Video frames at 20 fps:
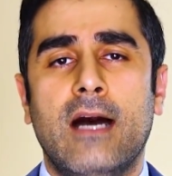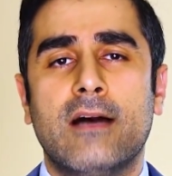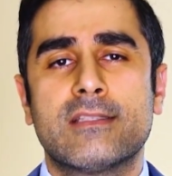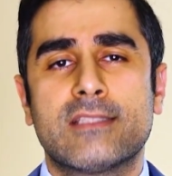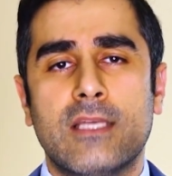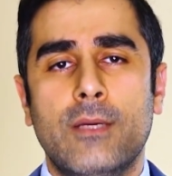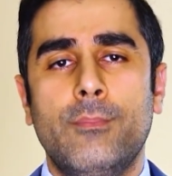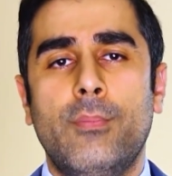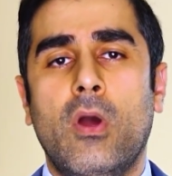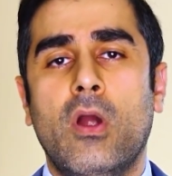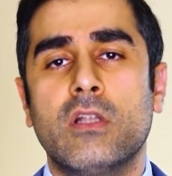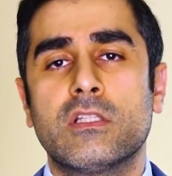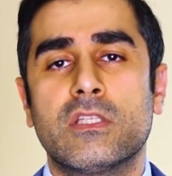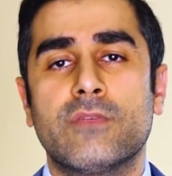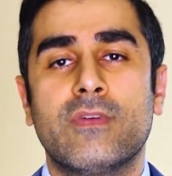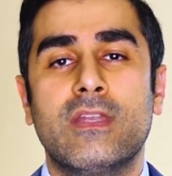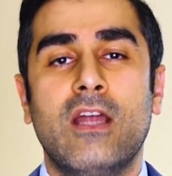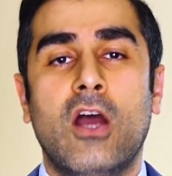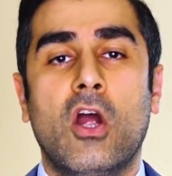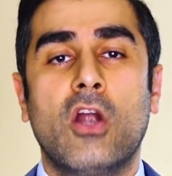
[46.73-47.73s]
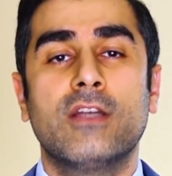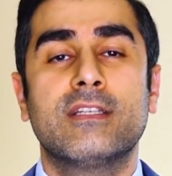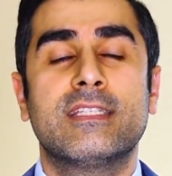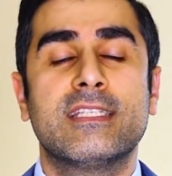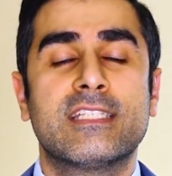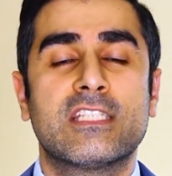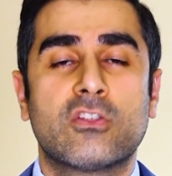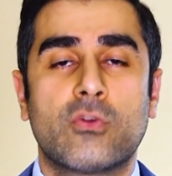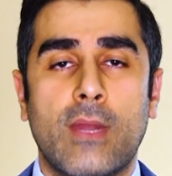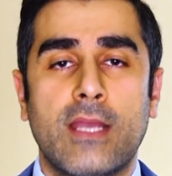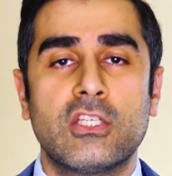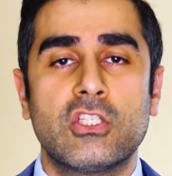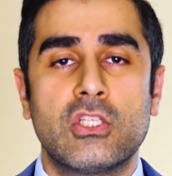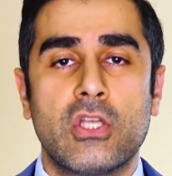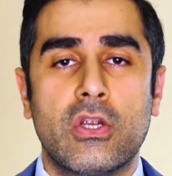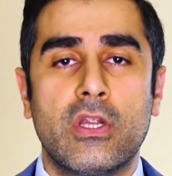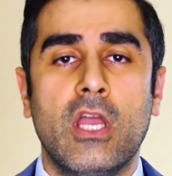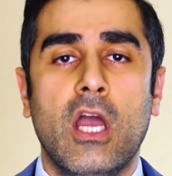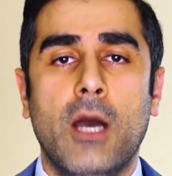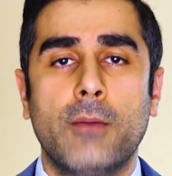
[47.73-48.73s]
Some parts of it are
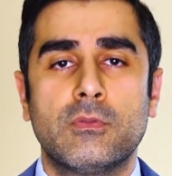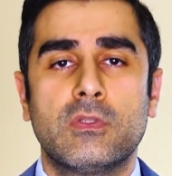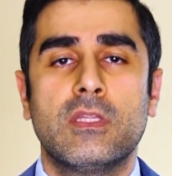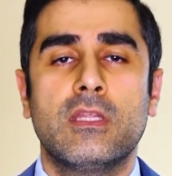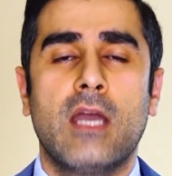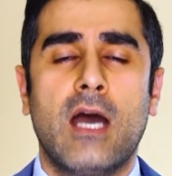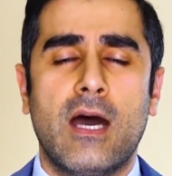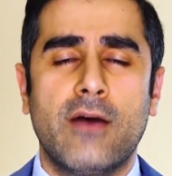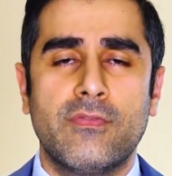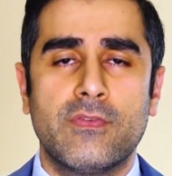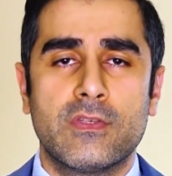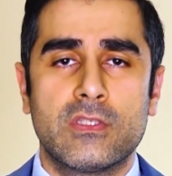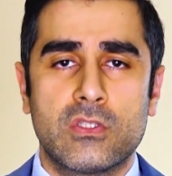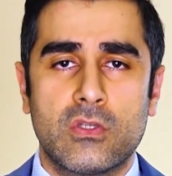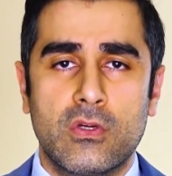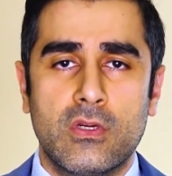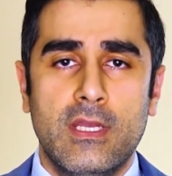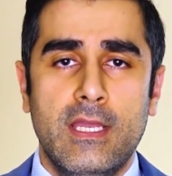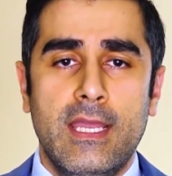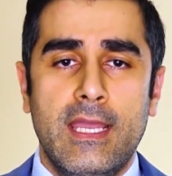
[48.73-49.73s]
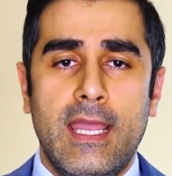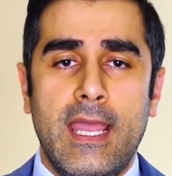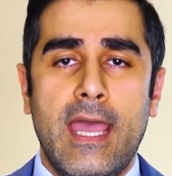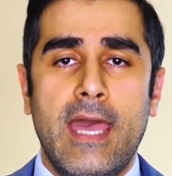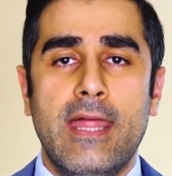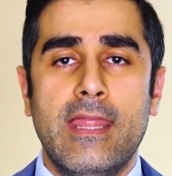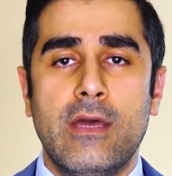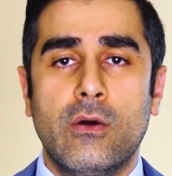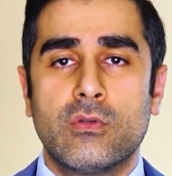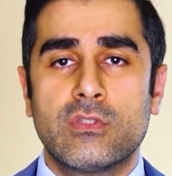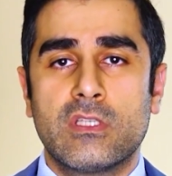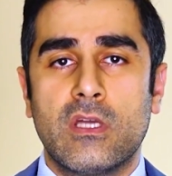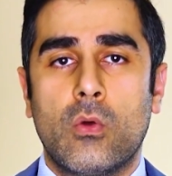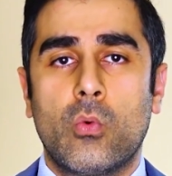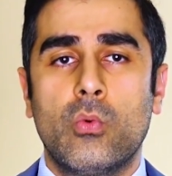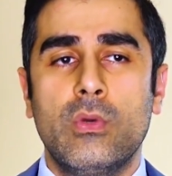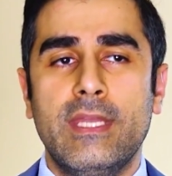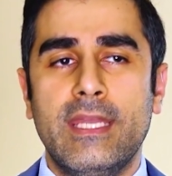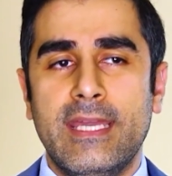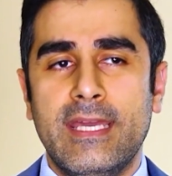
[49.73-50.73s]
discretionary, up to the officer. And there was a
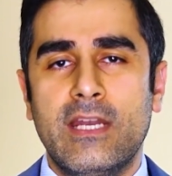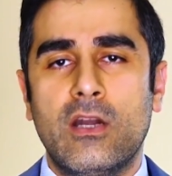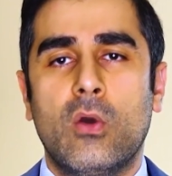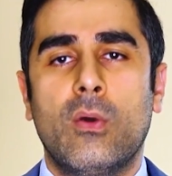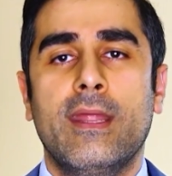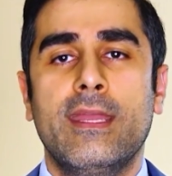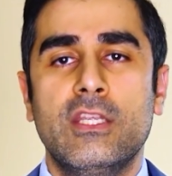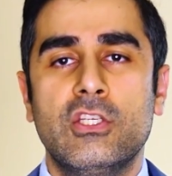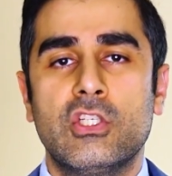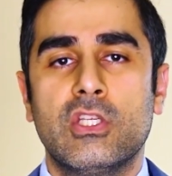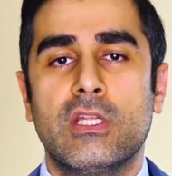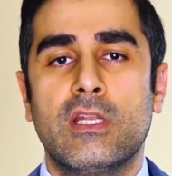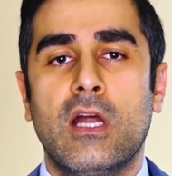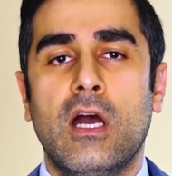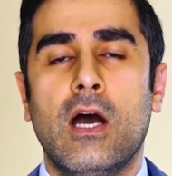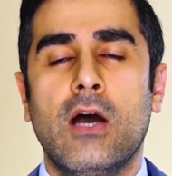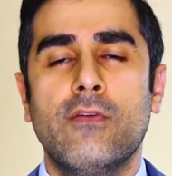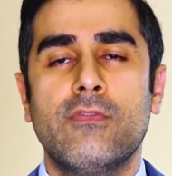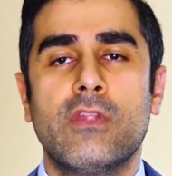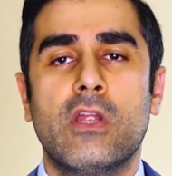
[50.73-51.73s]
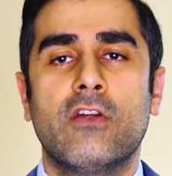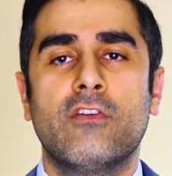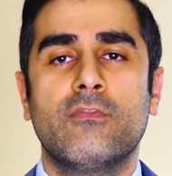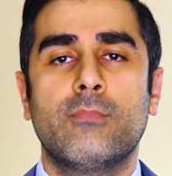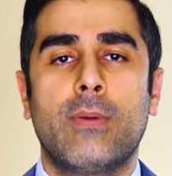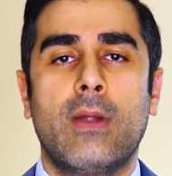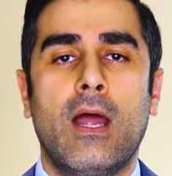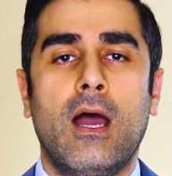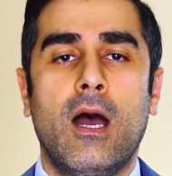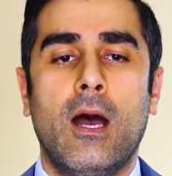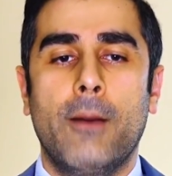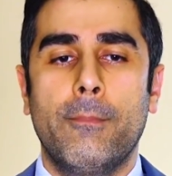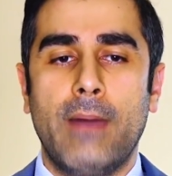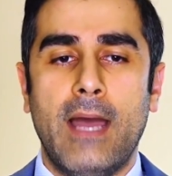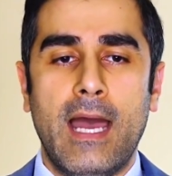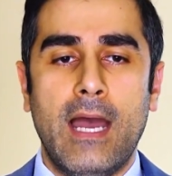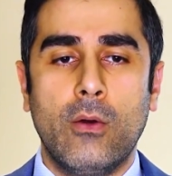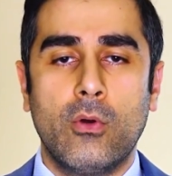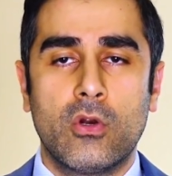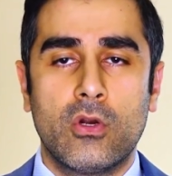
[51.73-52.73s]
reiteration of their
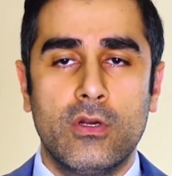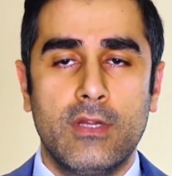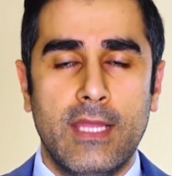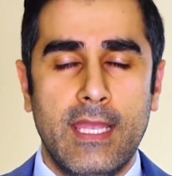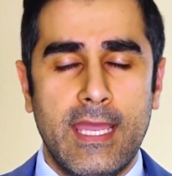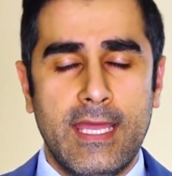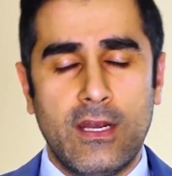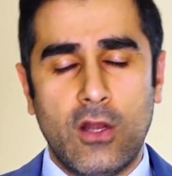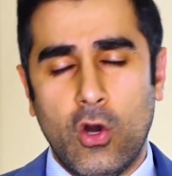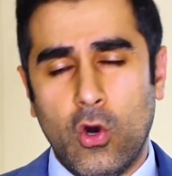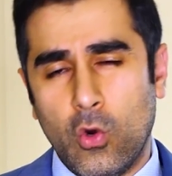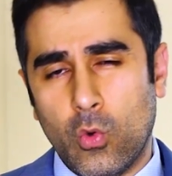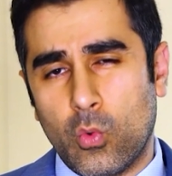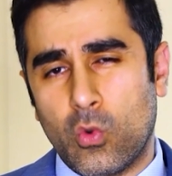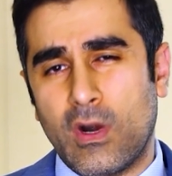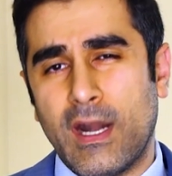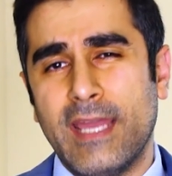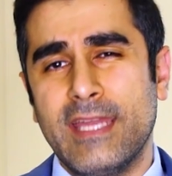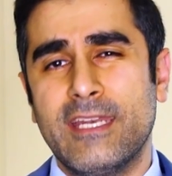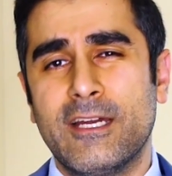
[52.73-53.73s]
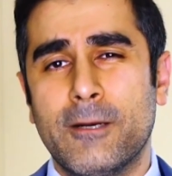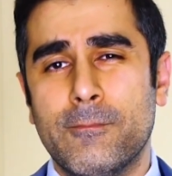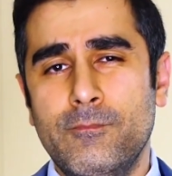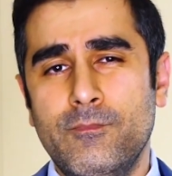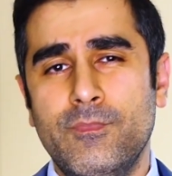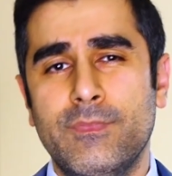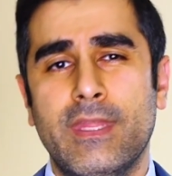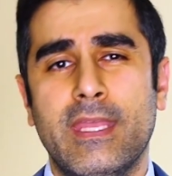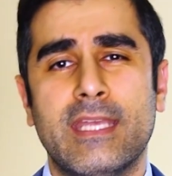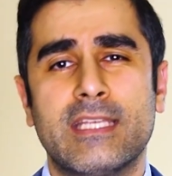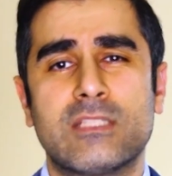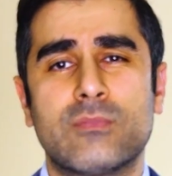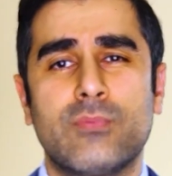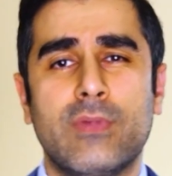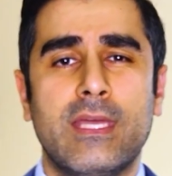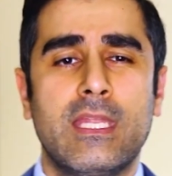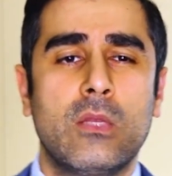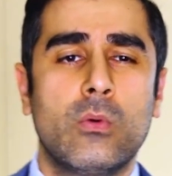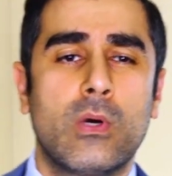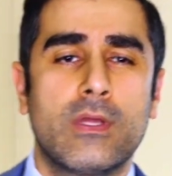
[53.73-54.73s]
power and a whole write-up
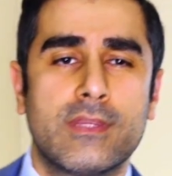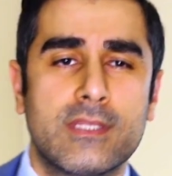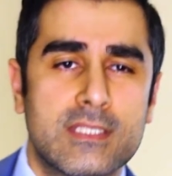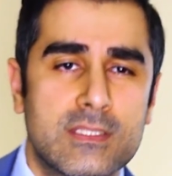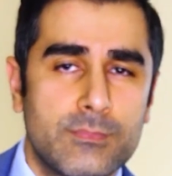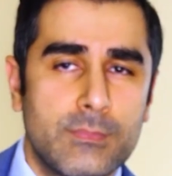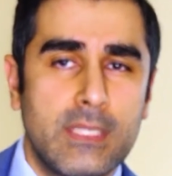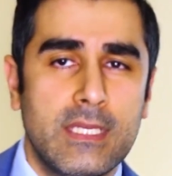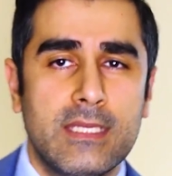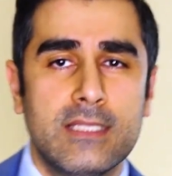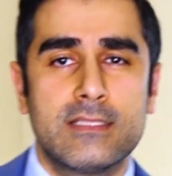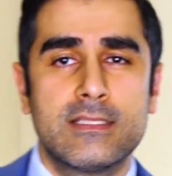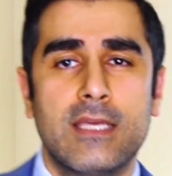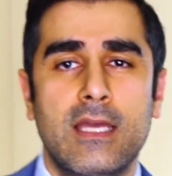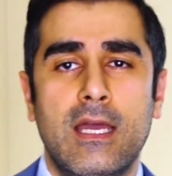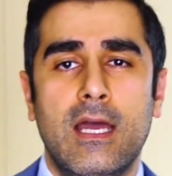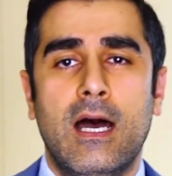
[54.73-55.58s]
explaining what this means.